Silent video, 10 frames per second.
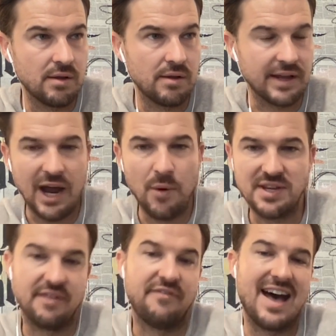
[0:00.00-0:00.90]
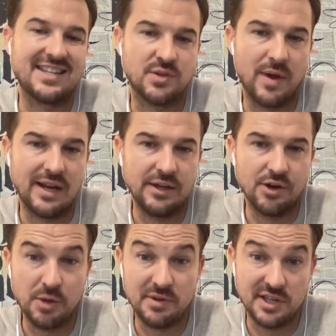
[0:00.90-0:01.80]
like I always say, the fastest way to
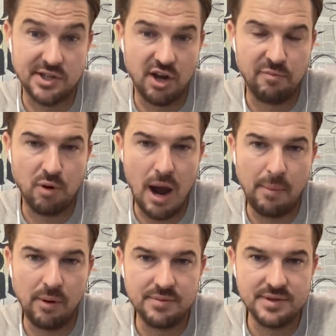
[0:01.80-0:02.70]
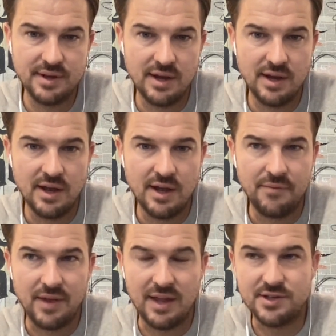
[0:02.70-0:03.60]
leadership is to solve problems.
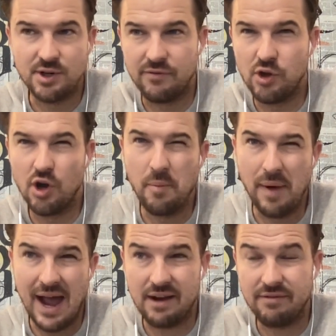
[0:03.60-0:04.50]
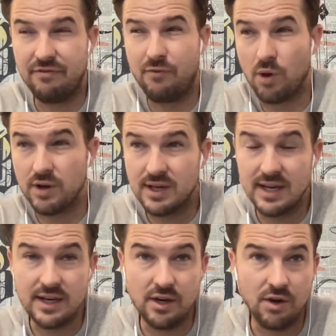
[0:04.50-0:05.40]
And so if you go back
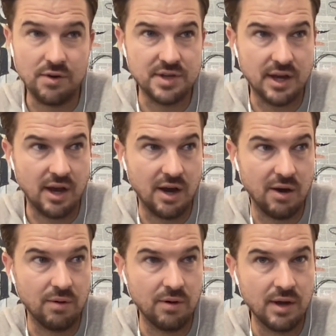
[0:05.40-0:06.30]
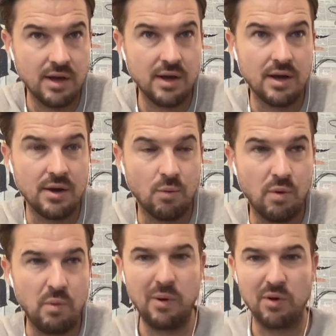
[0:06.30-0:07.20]
14 years ago,
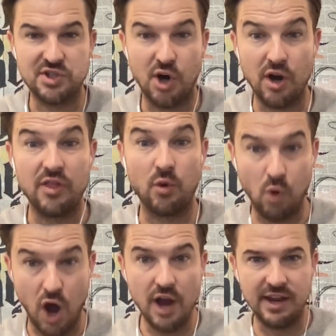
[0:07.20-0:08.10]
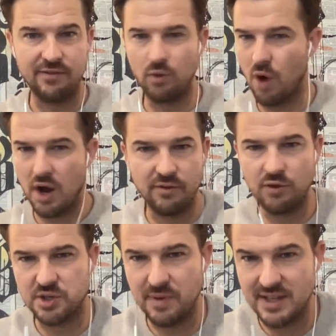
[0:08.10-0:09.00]
when we were starting the rendezvous, rendezvous
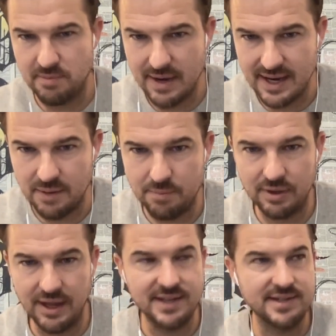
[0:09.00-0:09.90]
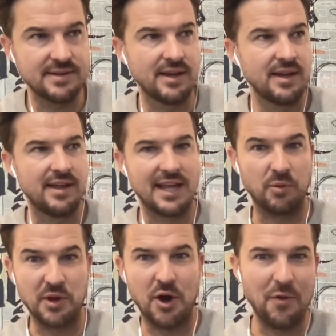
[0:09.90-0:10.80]
just means meeting place. That's what
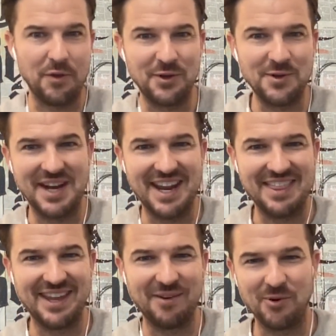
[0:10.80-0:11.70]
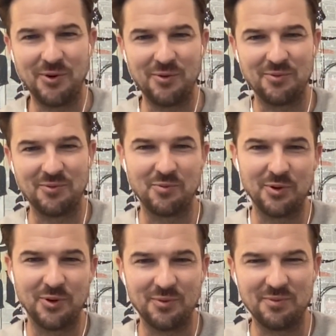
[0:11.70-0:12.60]
we called the Tuesday night thing, real,
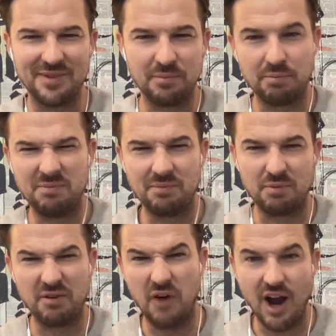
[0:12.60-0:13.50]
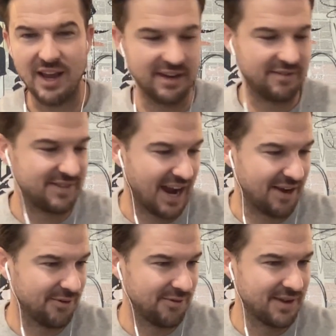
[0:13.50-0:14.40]
real provocative
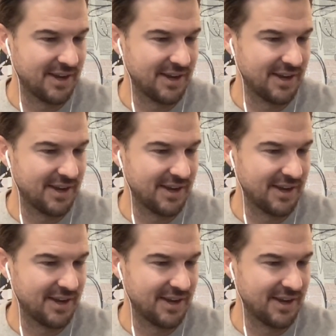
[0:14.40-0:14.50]
title.